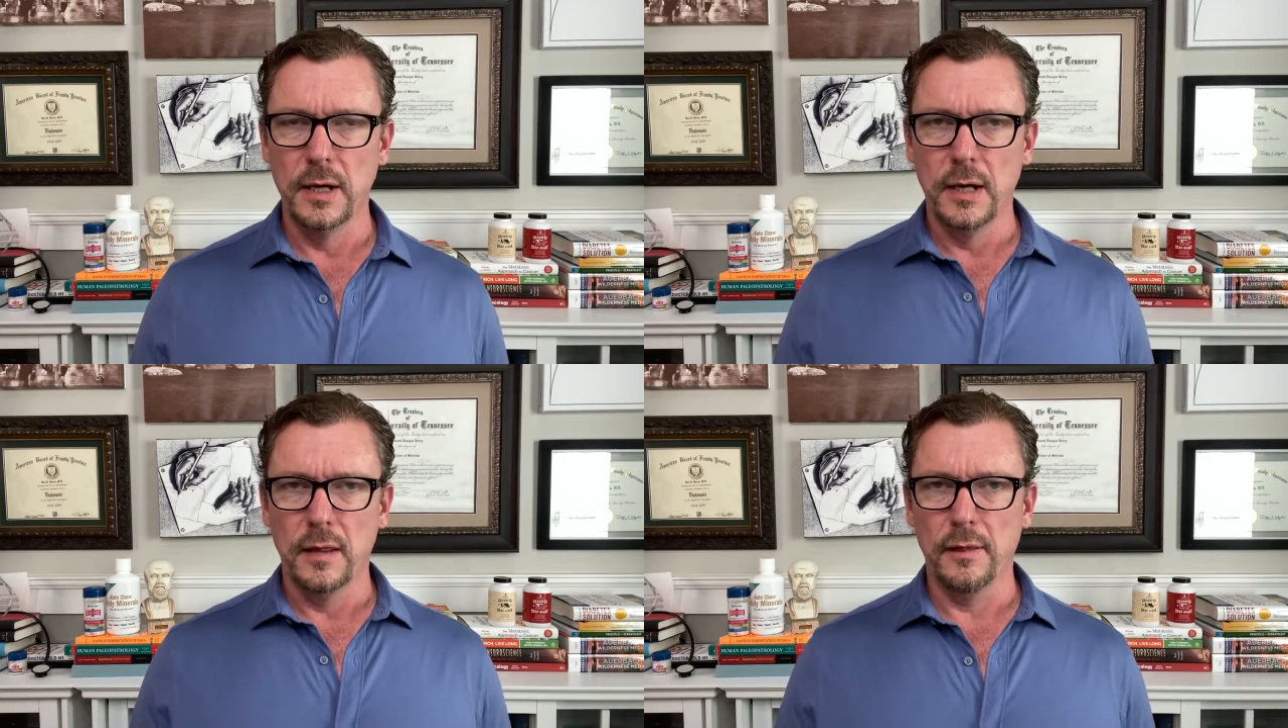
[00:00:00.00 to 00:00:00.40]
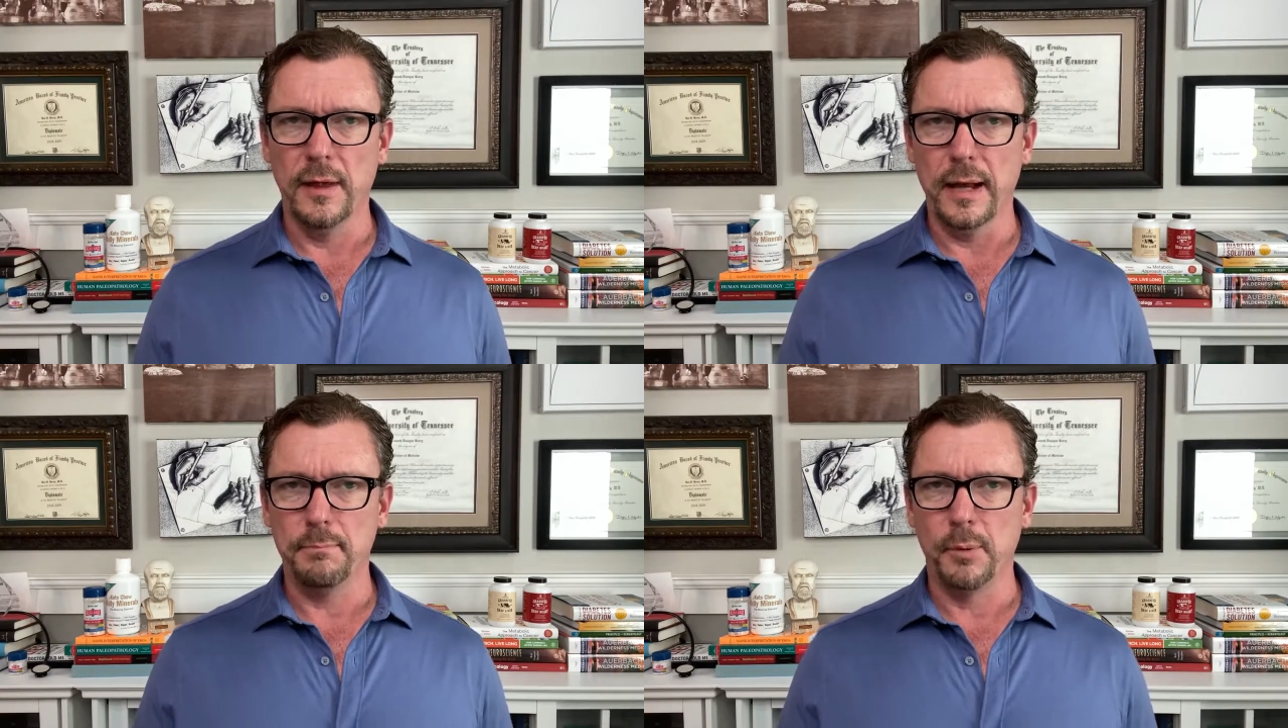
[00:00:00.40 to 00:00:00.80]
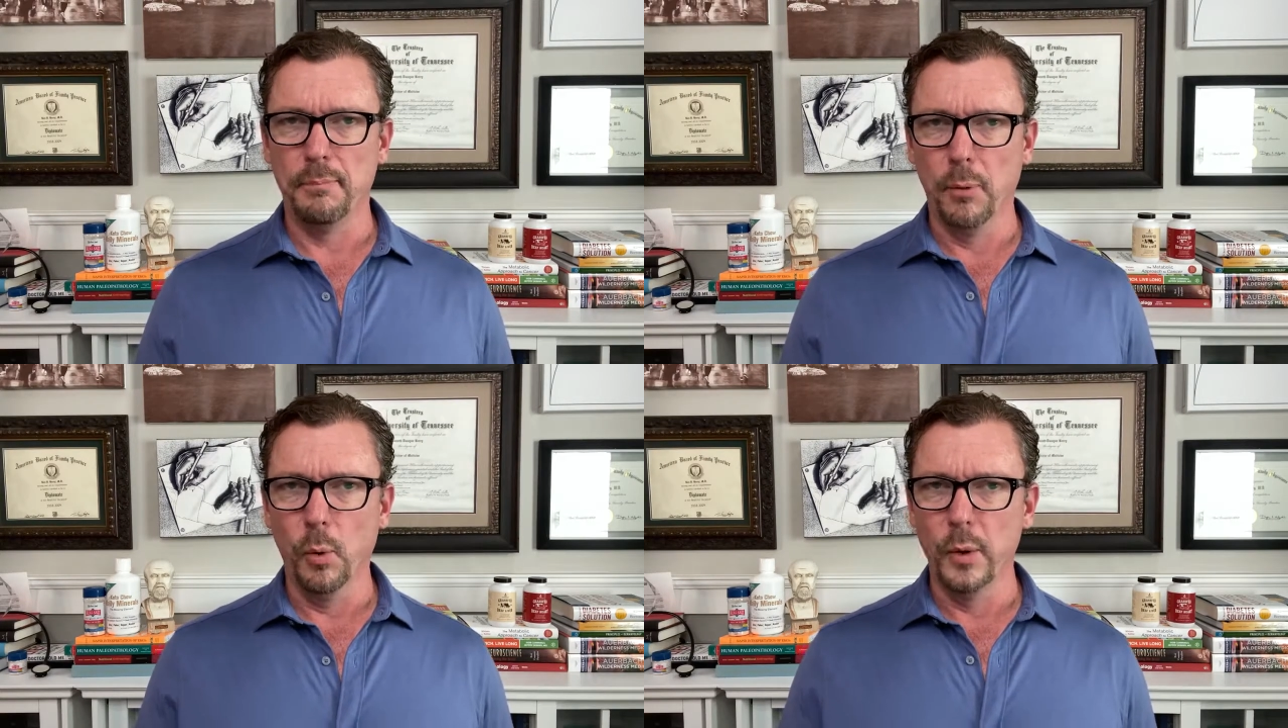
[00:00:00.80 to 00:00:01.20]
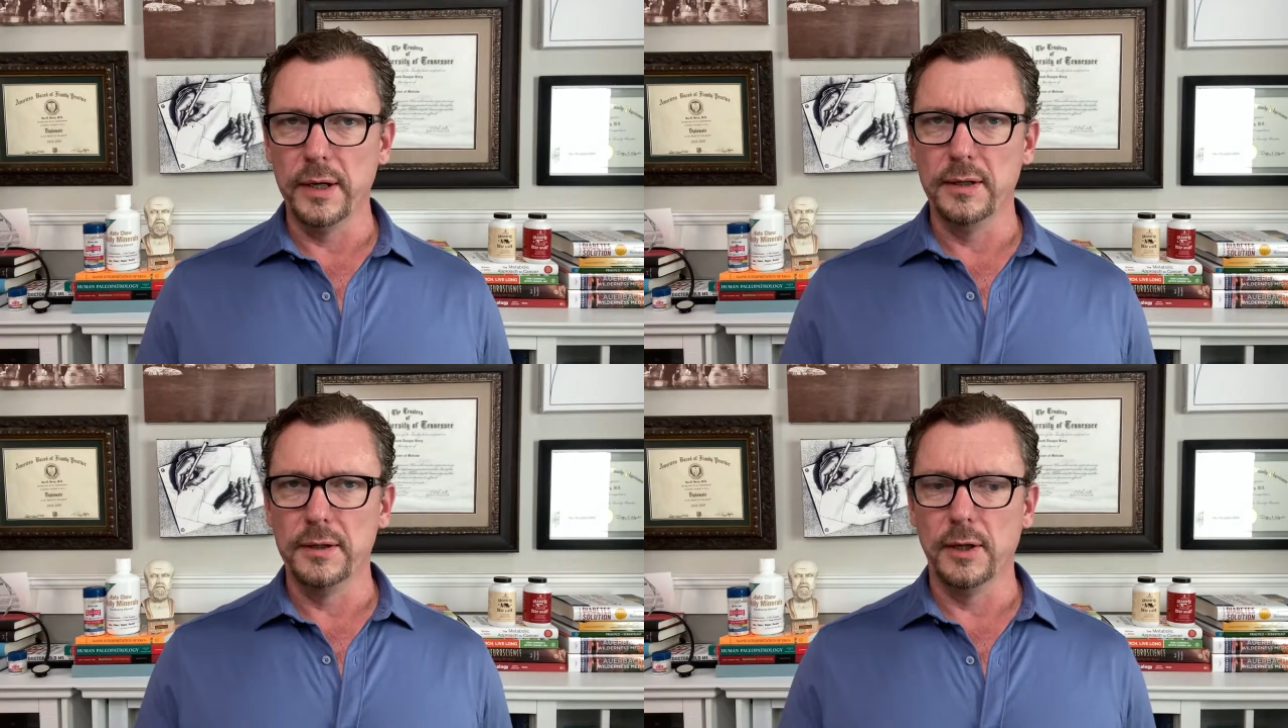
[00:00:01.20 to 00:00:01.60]
that
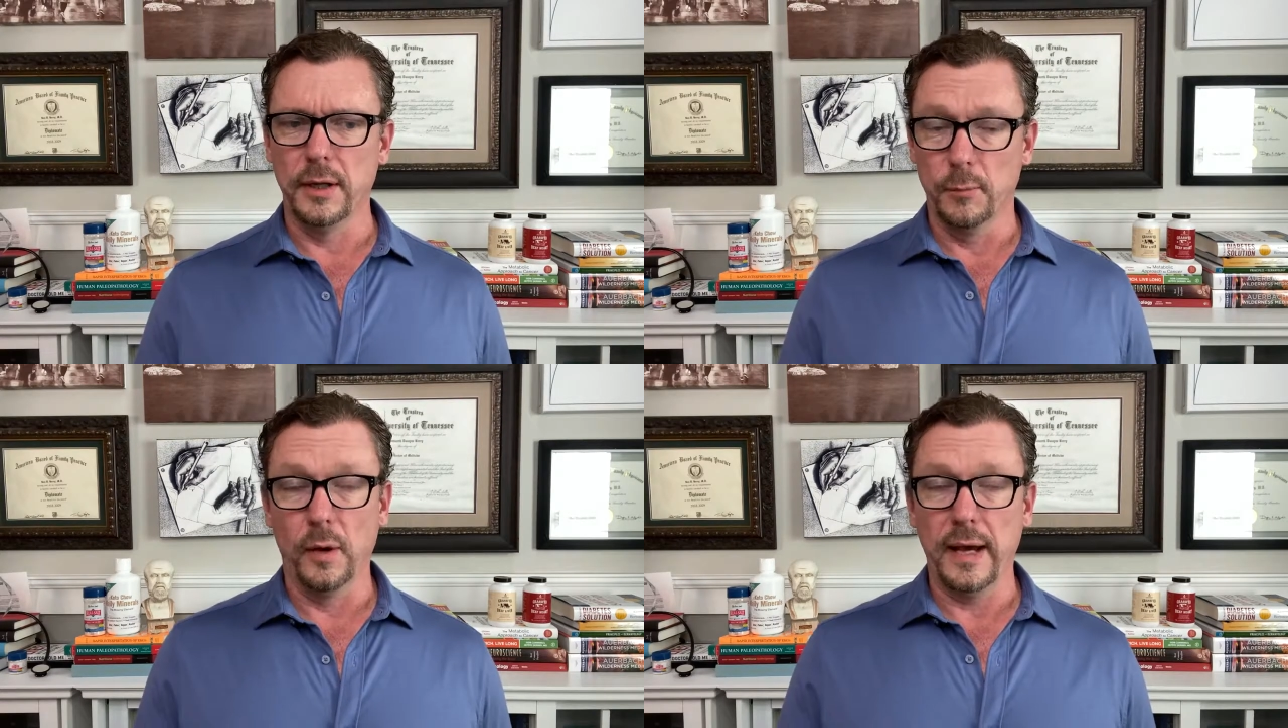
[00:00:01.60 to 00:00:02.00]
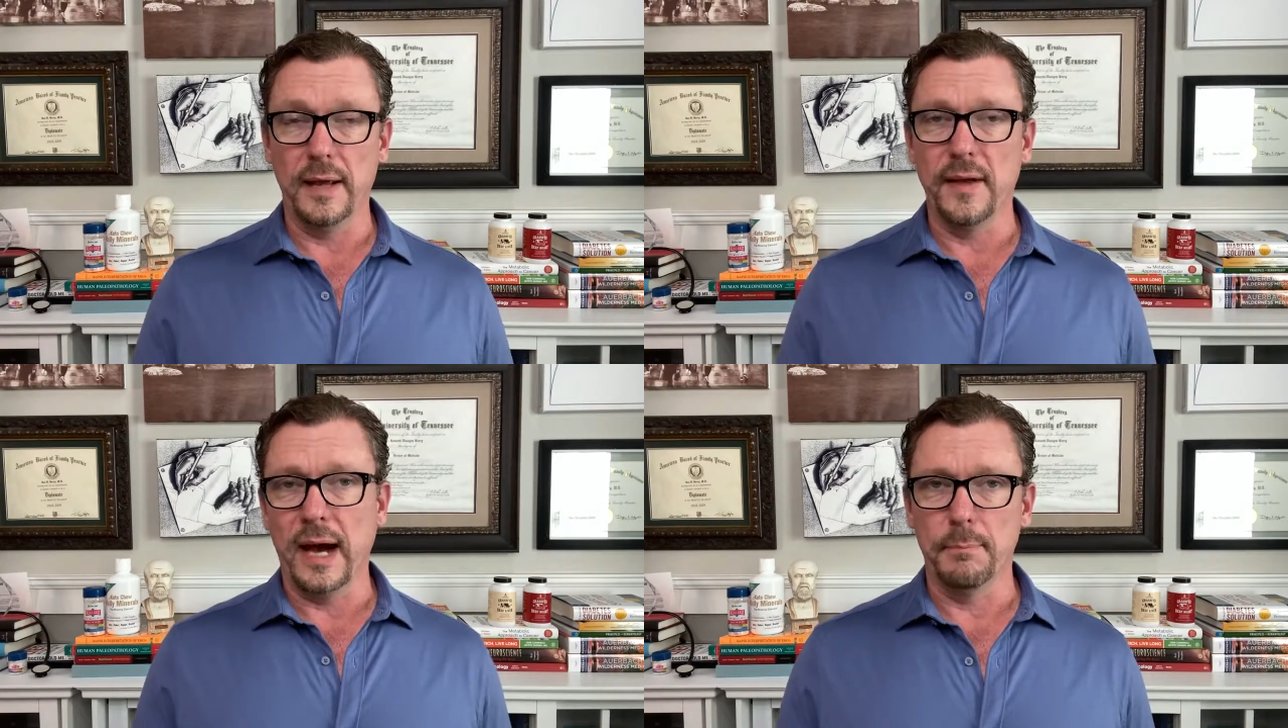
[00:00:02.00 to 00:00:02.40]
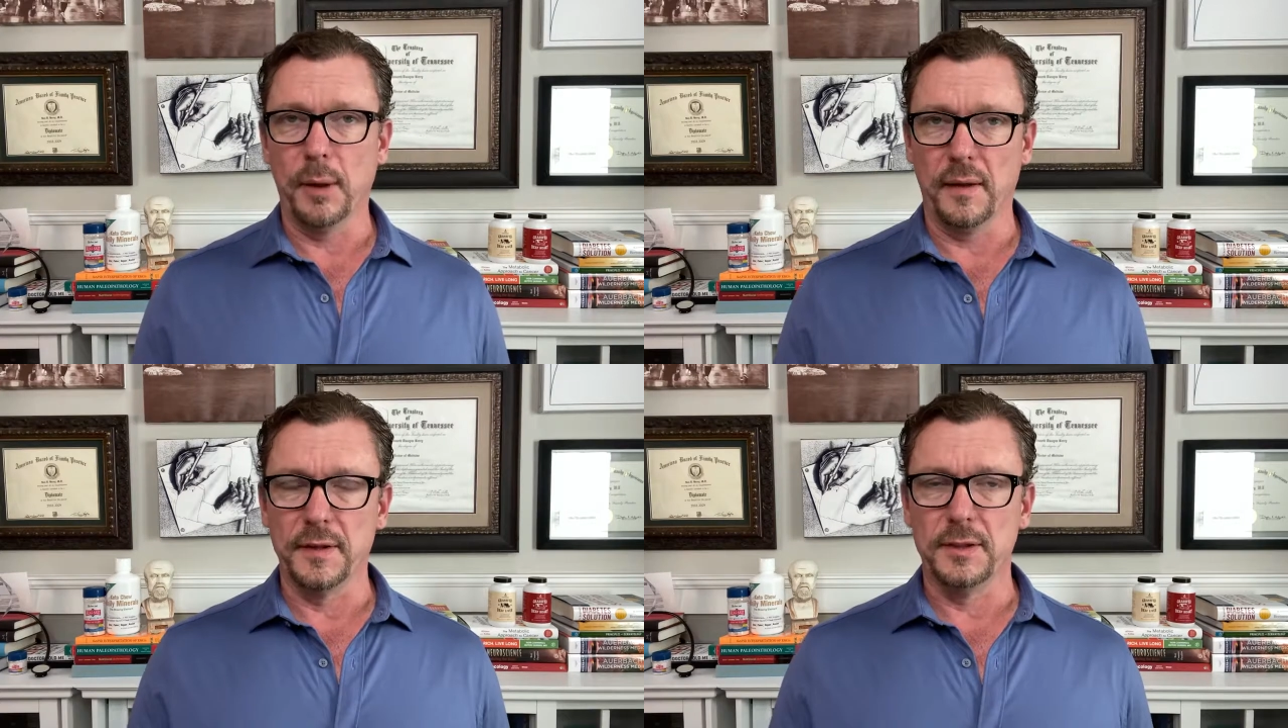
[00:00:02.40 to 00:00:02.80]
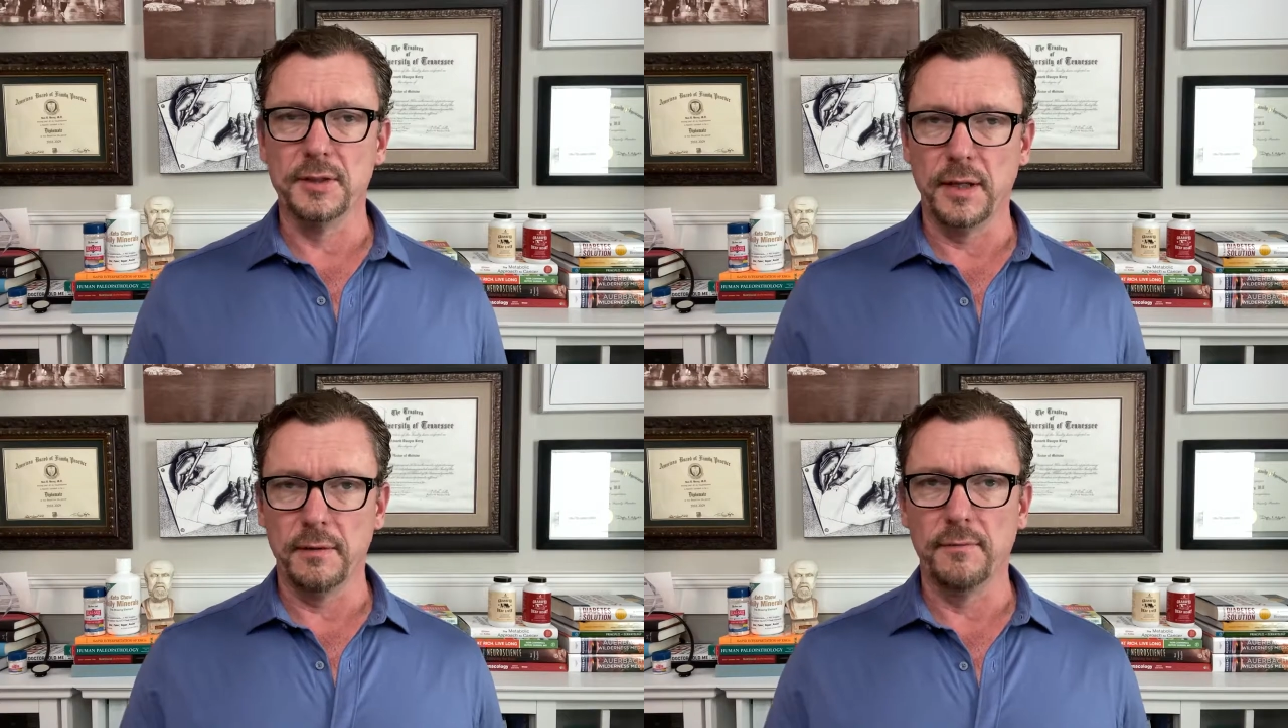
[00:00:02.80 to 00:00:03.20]
purported to, well, they had the hypothesis
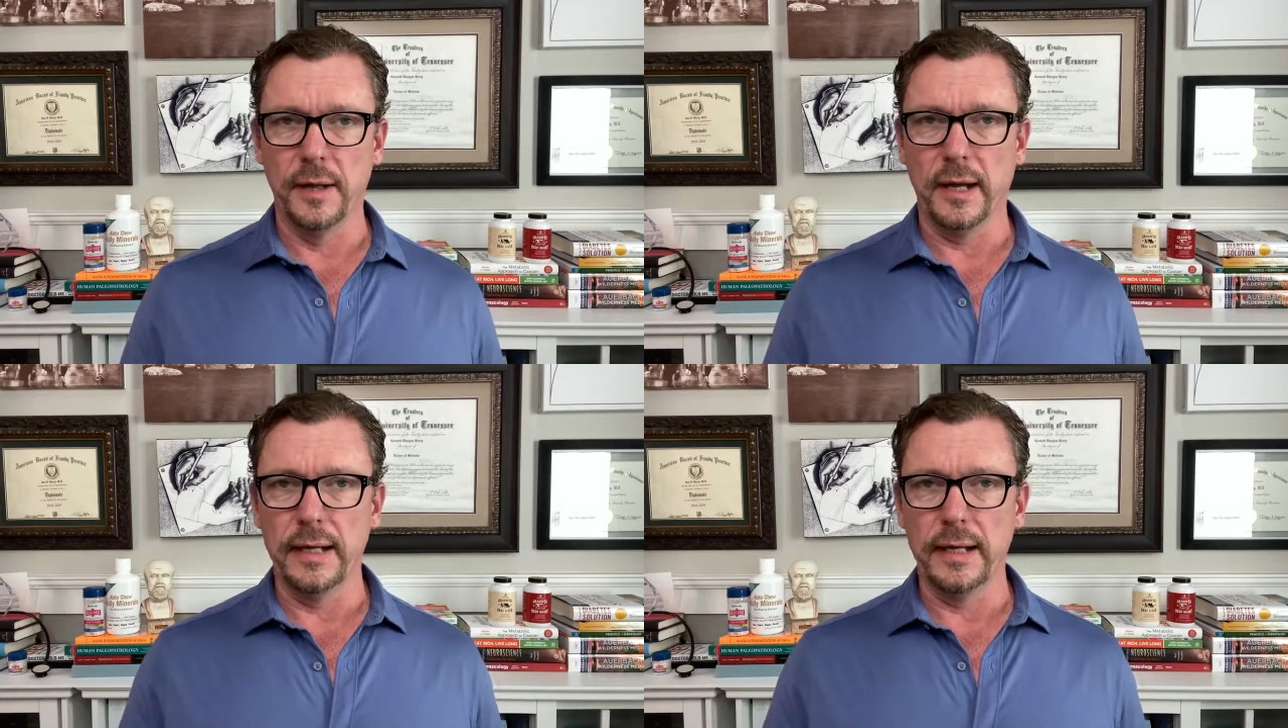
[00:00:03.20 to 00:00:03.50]
that